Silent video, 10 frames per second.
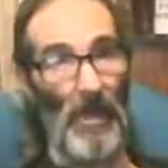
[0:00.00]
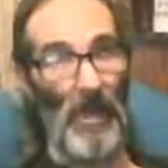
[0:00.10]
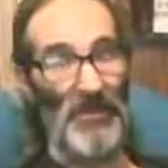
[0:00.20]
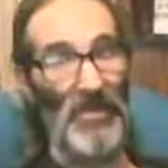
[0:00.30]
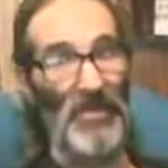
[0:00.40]

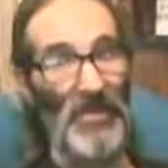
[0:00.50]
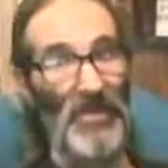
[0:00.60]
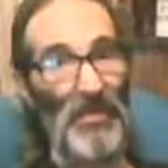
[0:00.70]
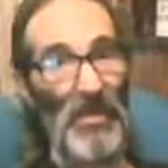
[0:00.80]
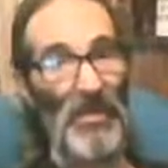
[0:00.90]
I think this
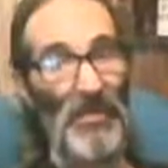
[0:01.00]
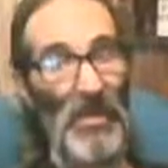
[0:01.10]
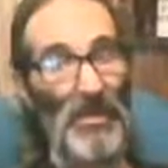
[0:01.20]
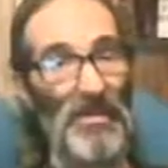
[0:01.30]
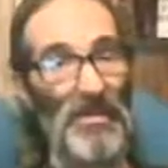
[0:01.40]
is what he
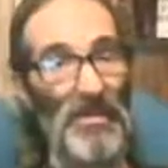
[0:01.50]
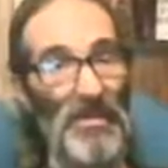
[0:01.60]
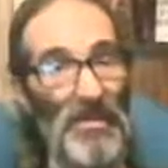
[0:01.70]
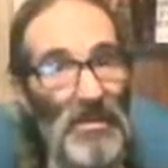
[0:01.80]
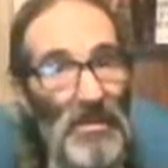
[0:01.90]
wants.
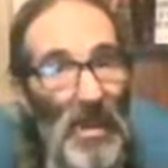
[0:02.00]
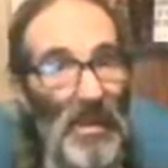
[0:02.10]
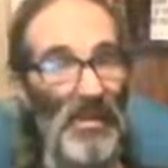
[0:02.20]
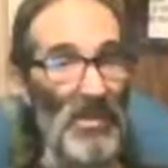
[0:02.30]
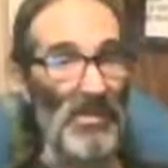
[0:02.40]

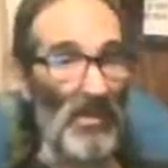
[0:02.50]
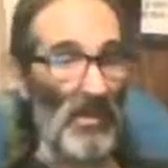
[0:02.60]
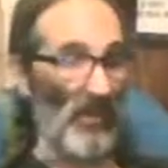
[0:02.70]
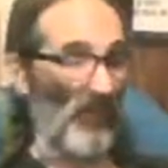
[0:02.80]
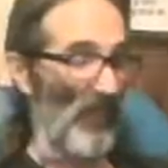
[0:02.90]
I think they're
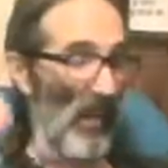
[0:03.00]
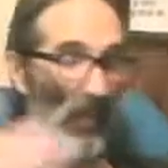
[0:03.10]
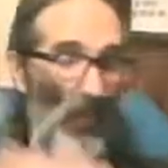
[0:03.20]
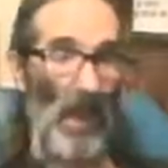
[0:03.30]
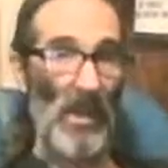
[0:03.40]
going to
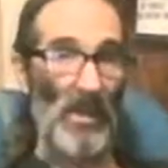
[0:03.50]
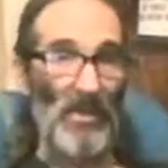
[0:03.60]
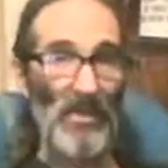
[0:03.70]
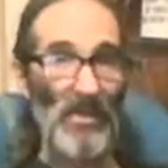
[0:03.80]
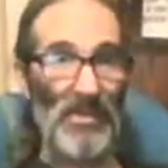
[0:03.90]
fall right
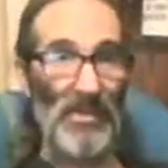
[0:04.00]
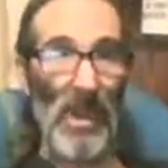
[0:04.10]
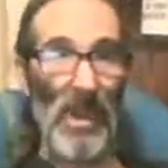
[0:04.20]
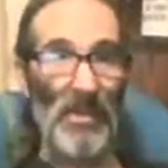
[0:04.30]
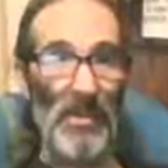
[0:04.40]
into his
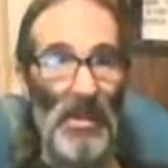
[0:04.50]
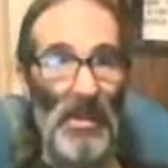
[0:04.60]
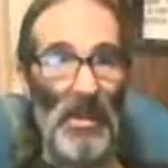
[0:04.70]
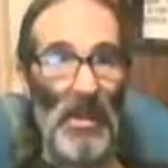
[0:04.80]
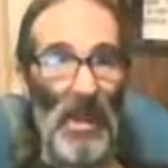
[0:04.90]
trap.
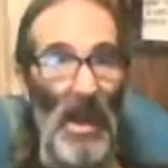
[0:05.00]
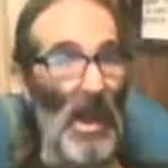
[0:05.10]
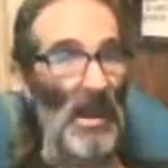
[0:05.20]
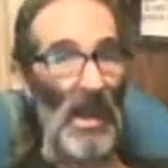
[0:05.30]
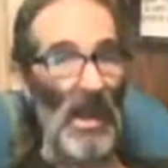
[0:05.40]
And
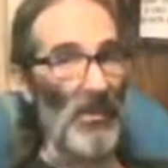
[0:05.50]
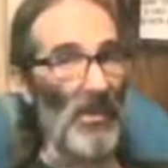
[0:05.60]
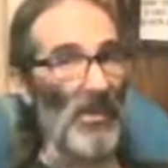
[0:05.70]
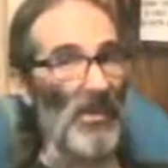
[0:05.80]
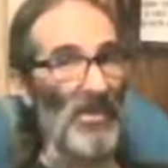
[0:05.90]
I can't
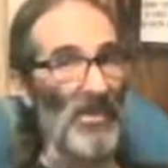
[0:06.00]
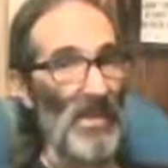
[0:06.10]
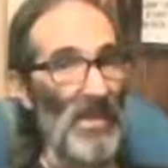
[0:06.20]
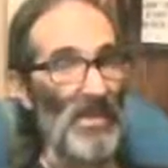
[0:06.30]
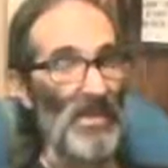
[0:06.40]
believe I'm
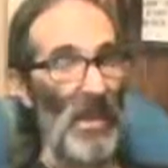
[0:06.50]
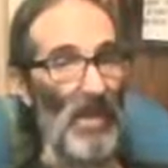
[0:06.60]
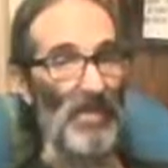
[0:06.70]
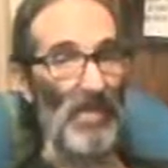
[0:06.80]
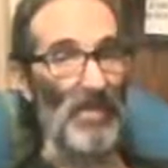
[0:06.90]
saying this
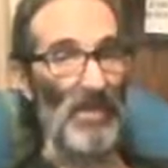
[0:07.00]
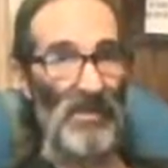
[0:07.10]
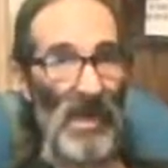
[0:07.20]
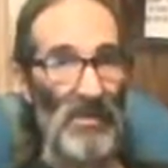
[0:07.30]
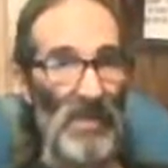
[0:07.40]
about Trump,
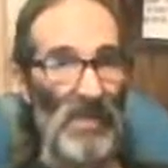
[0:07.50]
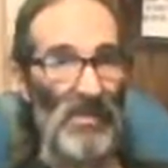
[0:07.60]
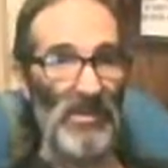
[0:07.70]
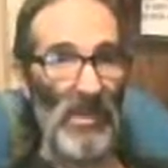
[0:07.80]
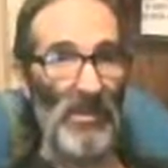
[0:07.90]
because that means
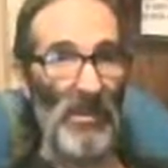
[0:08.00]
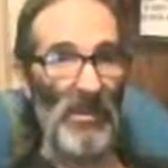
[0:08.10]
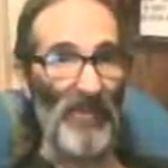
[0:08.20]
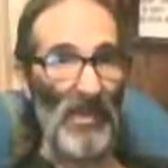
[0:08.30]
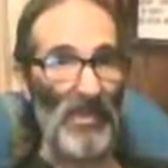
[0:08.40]
that that
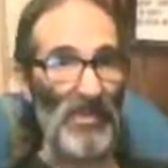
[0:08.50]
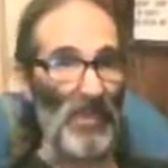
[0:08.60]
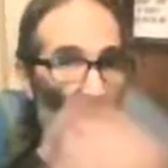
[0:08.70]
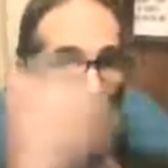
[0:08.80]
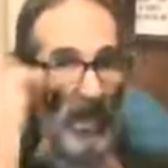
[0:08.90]
motherfucker's
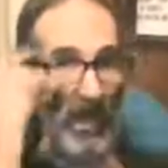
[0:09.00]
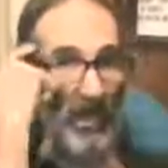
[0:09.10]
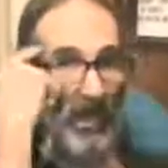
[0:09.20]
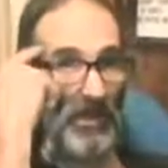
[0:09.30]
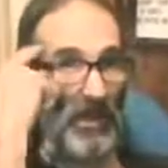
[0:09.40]
smarter
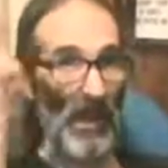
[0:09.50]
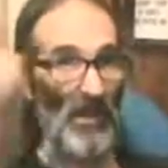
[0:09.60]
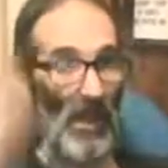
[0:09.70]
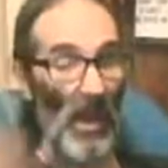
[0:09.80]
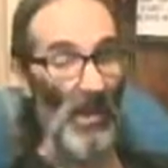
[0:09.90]
than I
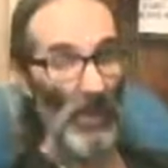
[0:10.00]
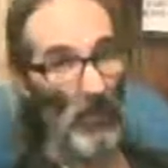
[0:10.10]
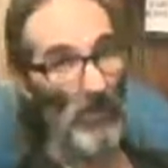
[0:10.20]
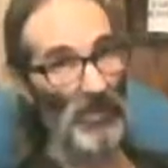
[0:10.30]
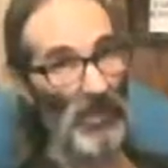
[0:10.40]
thought he
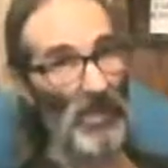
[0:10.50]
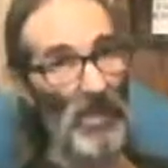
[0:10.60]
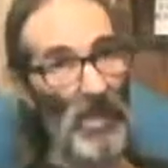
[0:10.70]
would be.